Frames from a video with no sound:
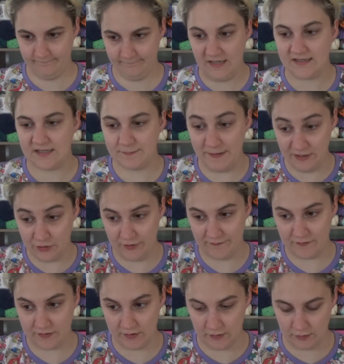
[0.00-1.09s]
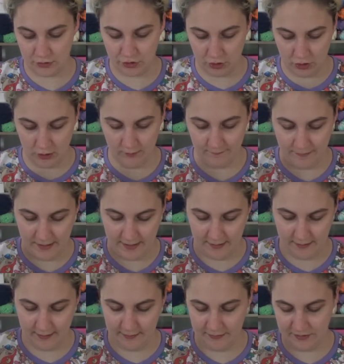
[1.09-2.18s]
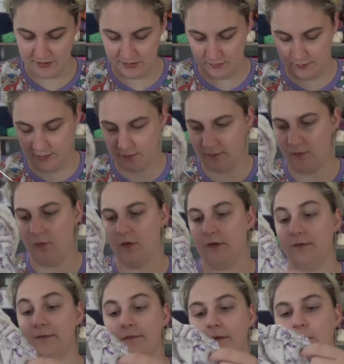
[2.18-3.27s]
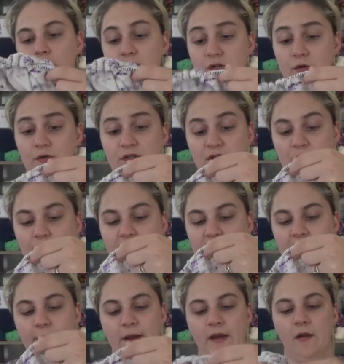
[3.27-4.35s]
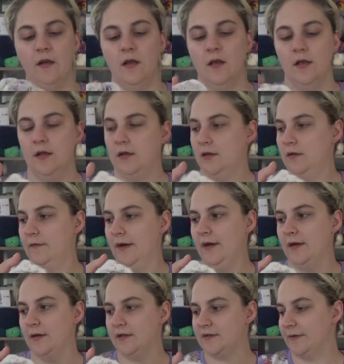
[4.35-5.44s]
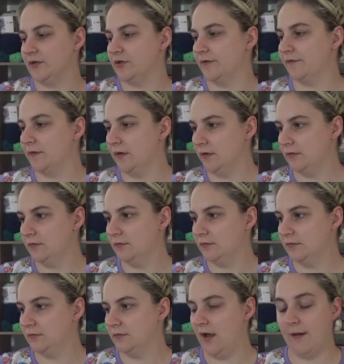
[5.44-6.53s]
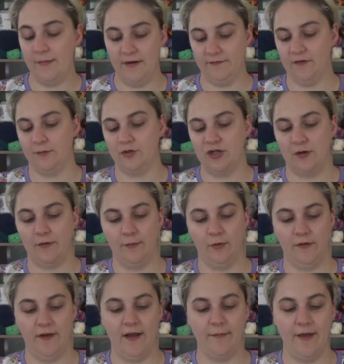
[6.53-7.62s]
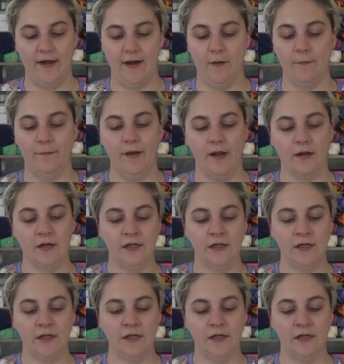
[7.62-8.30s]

Spindrift Shawl by Helen Stewart, or also known as Curious Handmade. Right? It is Spindrift, right? I'm gonna have to double check when I pull the iPad out. But